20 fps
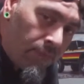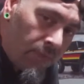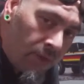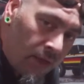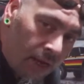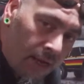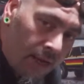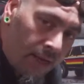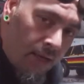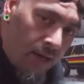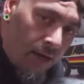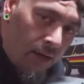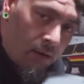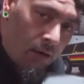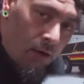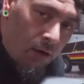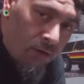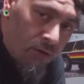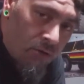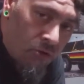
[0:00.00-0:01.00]
that I got
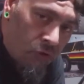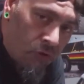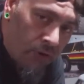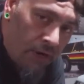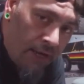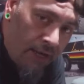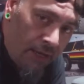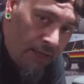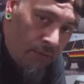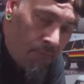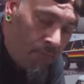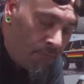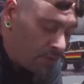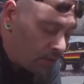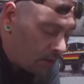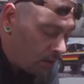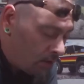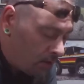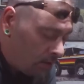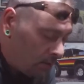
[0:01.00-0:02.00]
on trade.
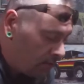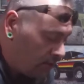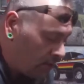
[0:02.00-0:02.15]
This